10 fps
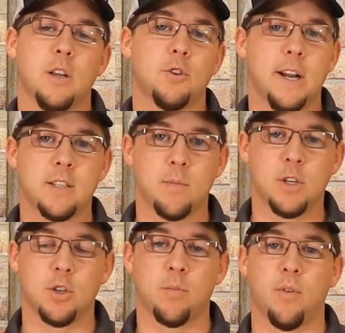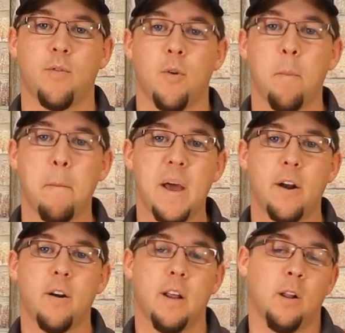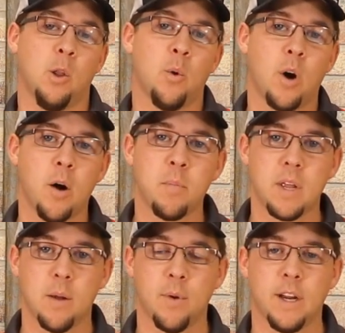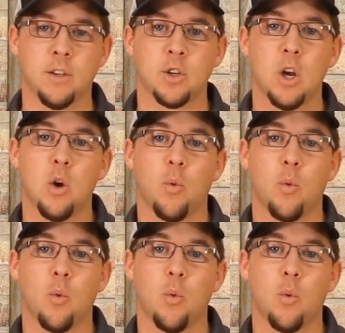transmission perform better at a lower RPM range